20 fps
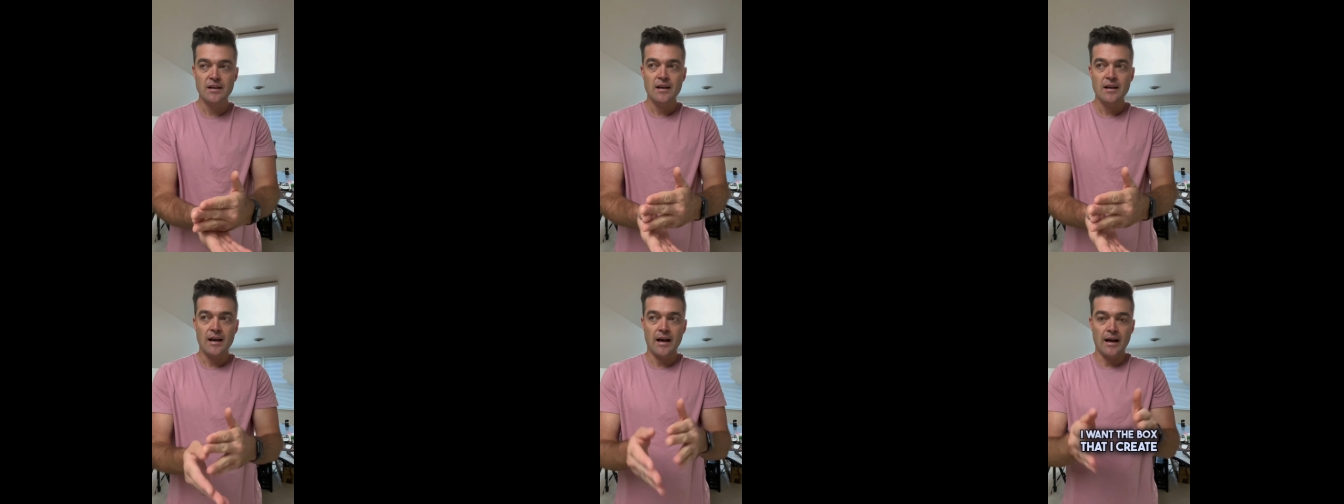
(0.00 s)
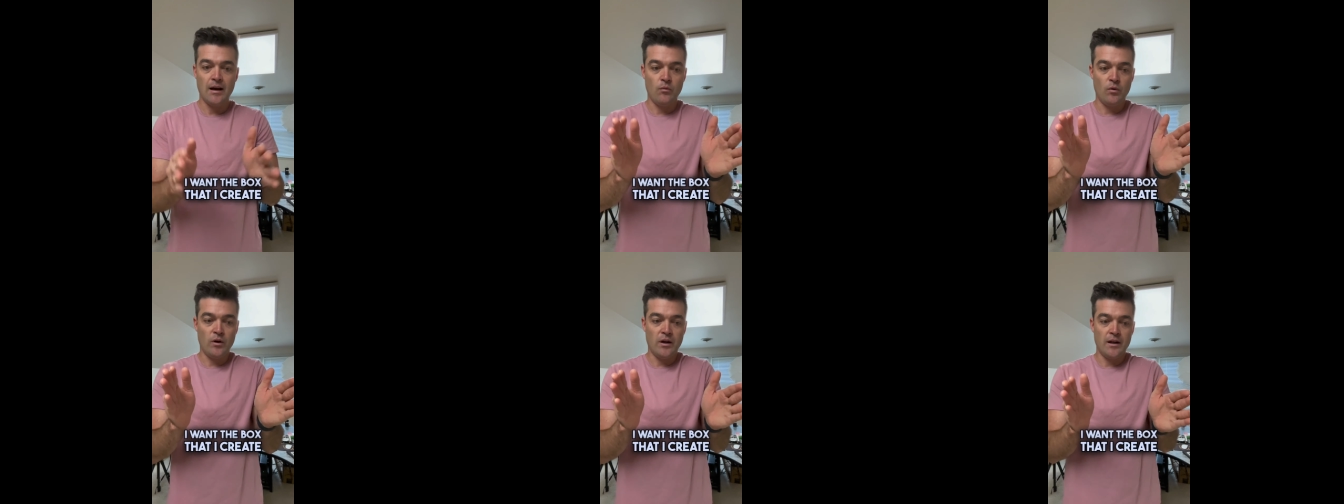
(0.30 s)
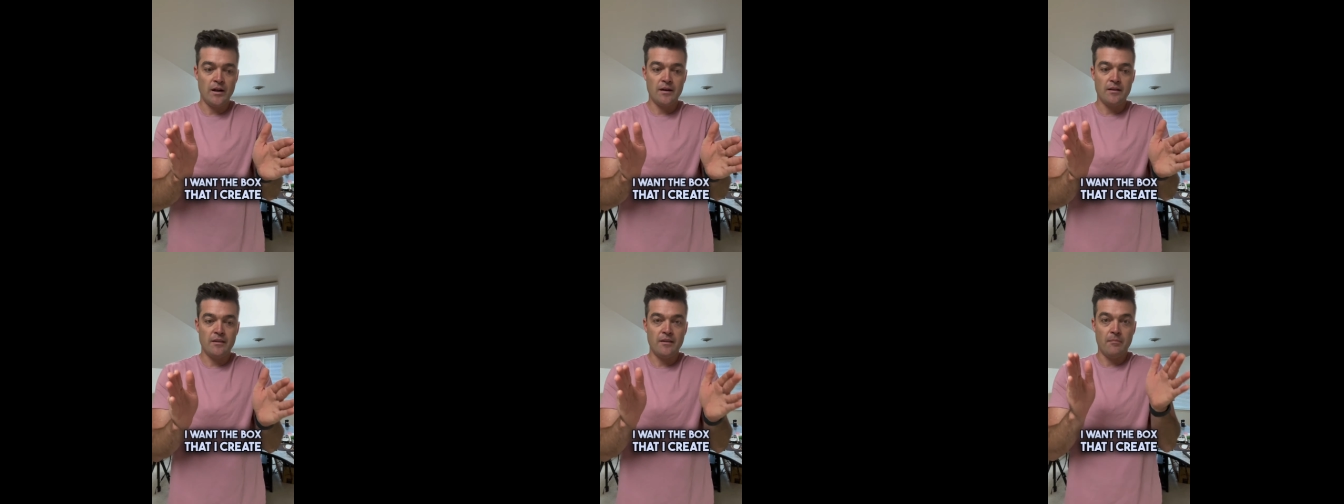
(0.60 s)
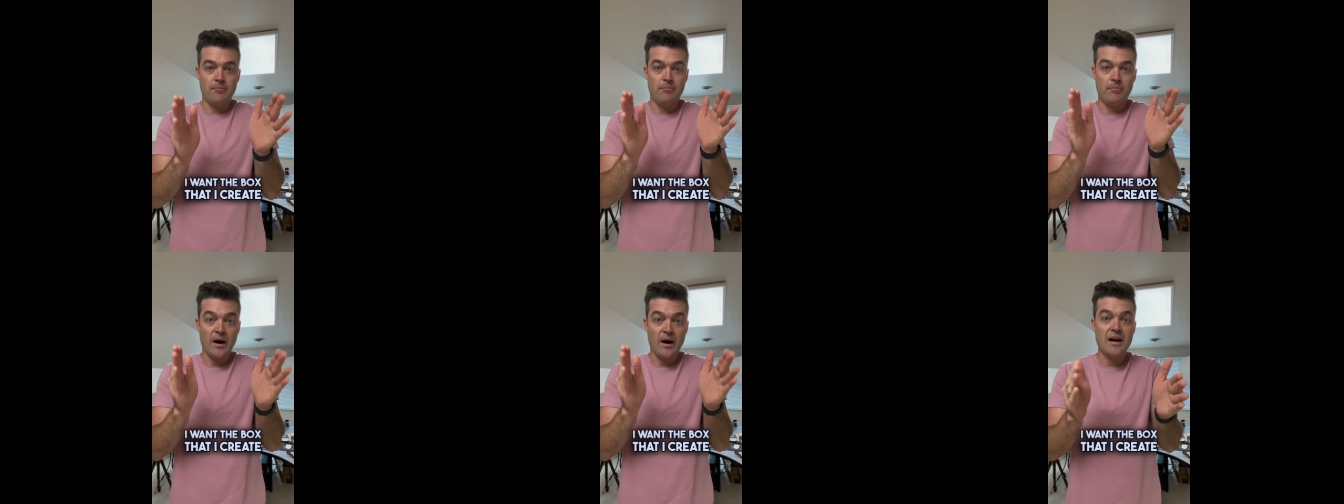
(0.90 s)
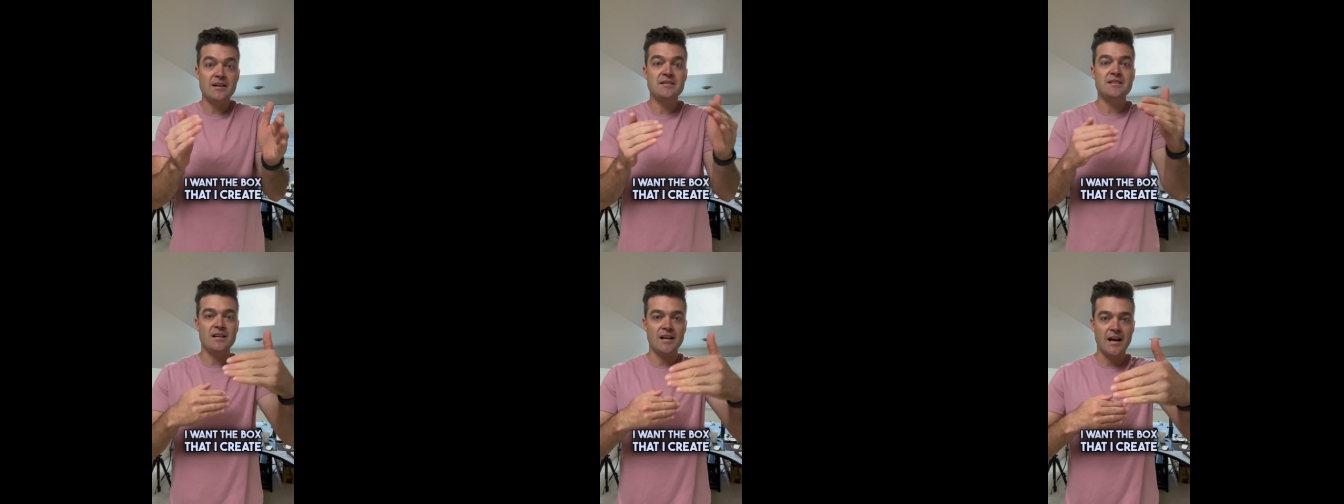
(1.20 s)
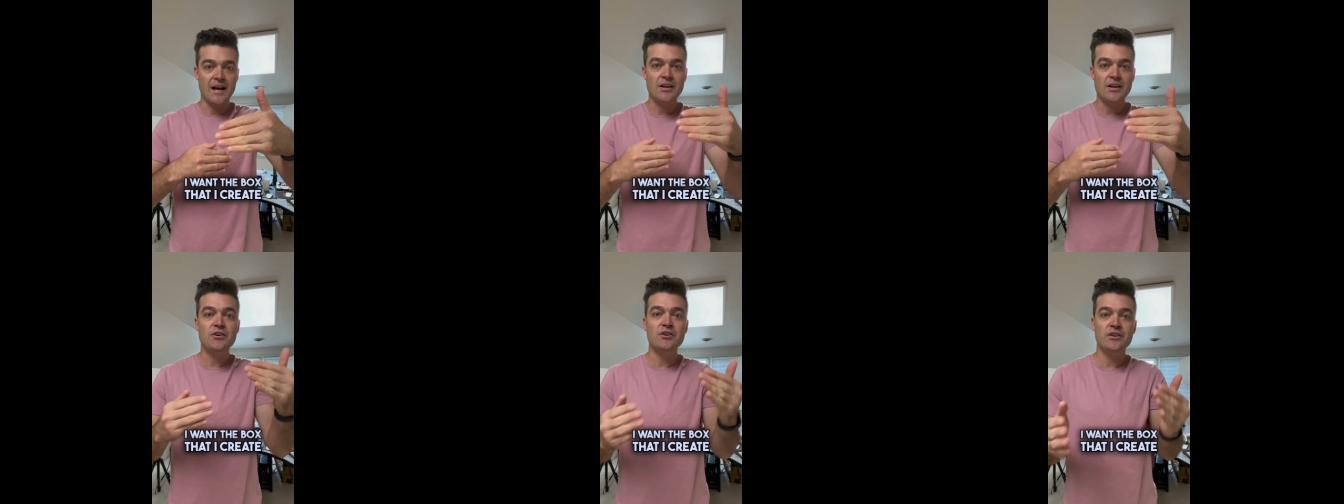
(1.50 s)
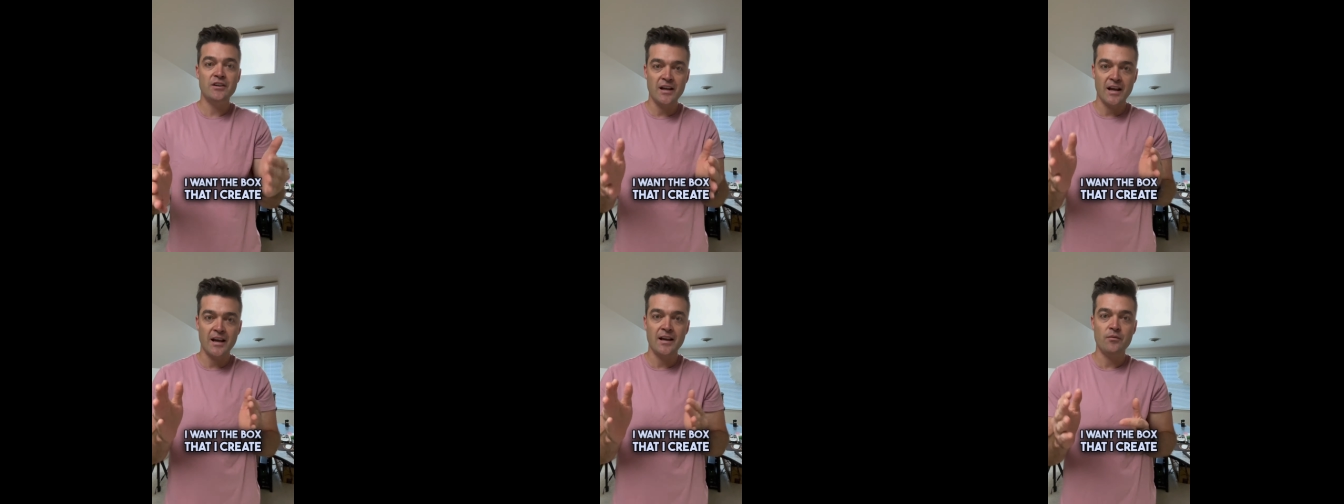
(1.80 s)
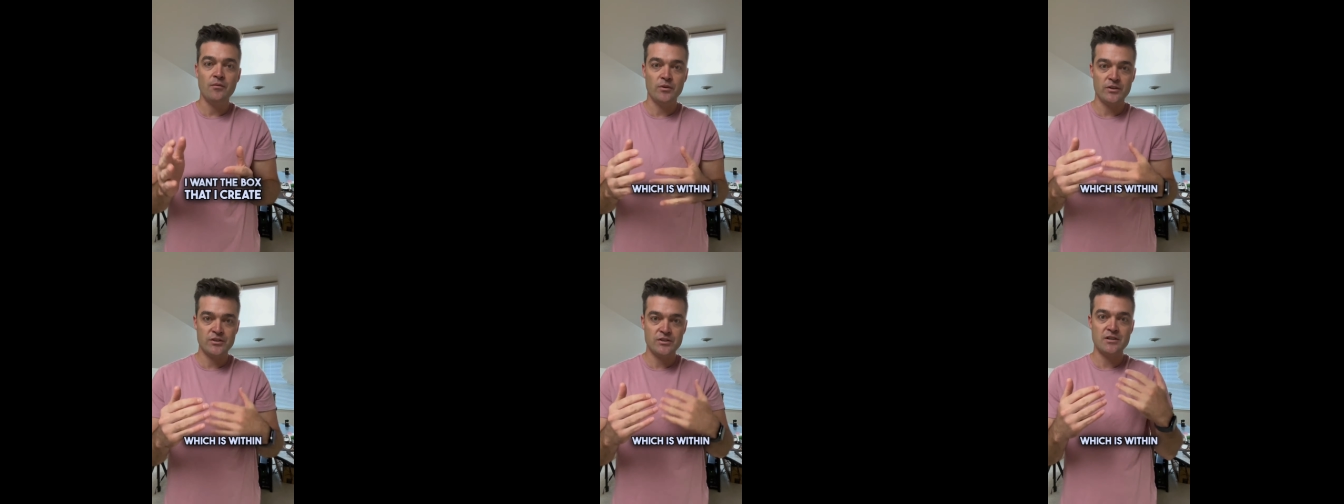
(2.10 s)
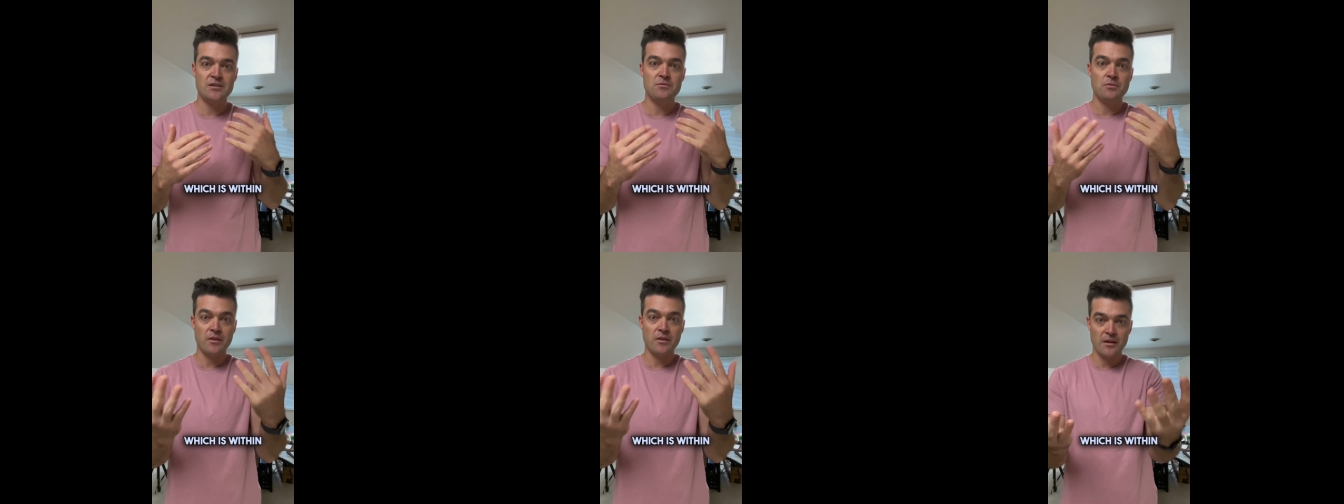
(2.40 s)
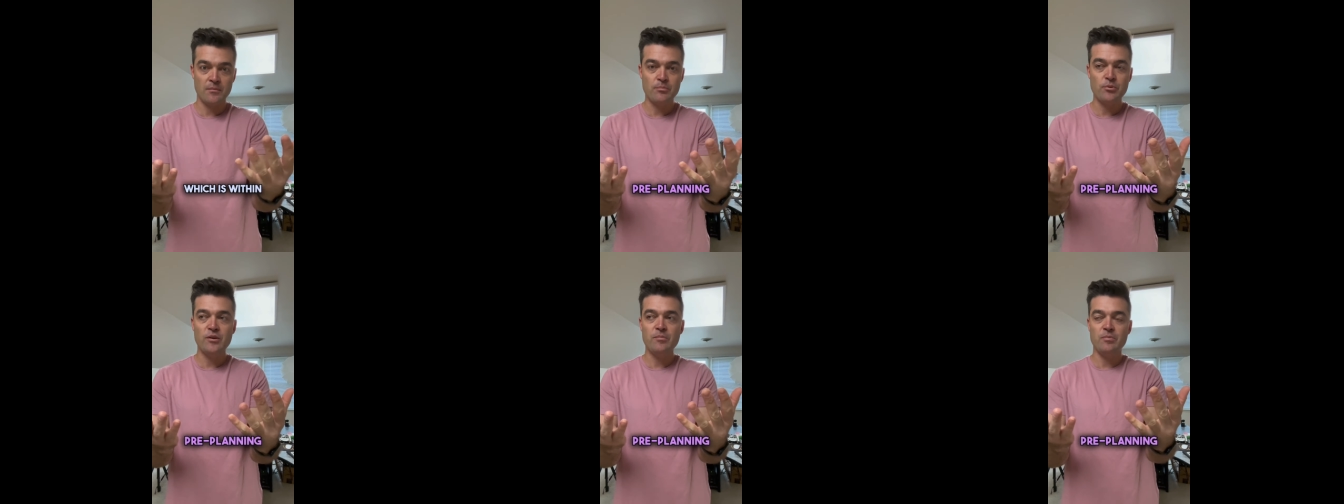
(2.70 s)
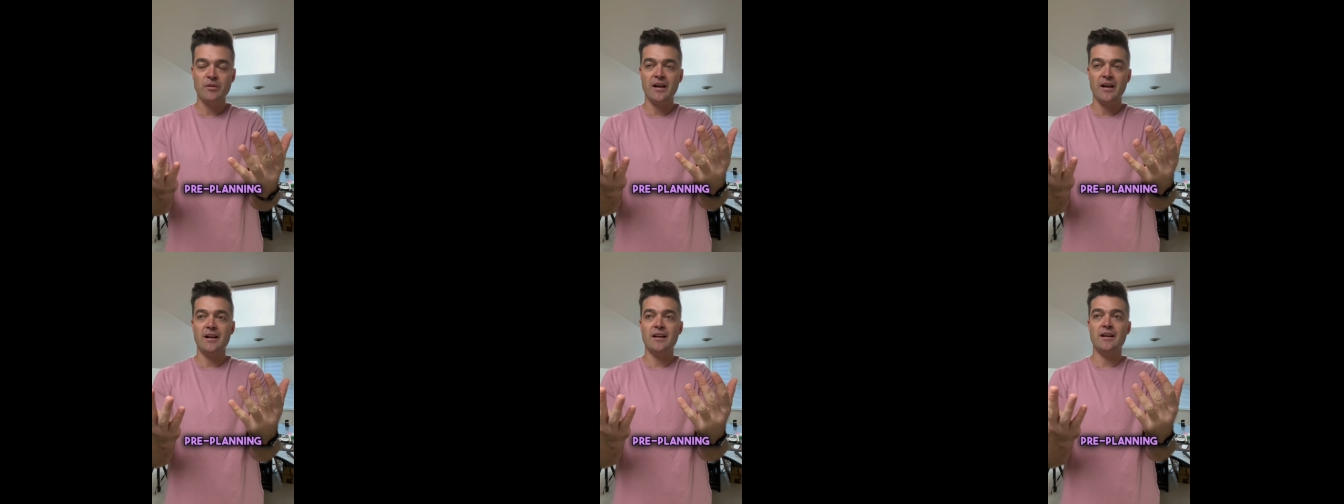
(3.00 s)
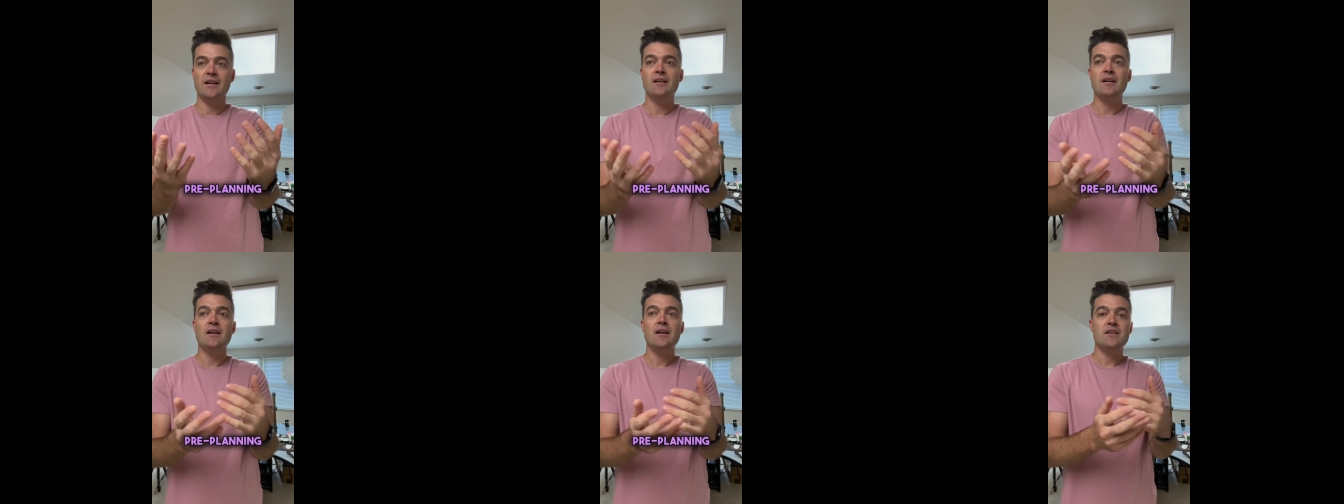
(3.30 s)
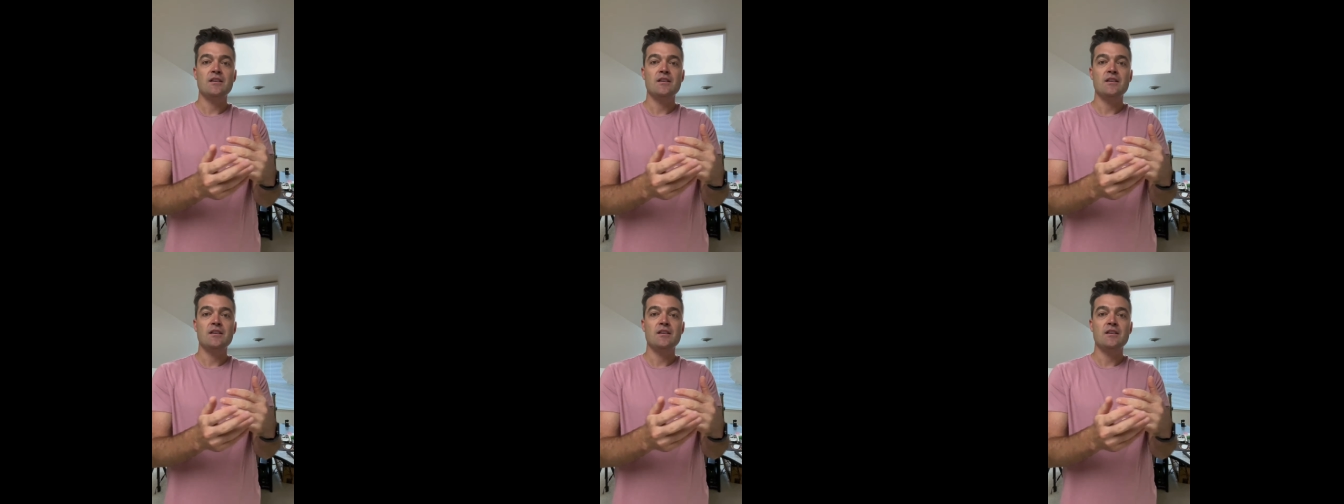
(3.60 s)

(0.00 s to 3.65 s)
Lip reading: I want the box that I create, which is within pre-planning,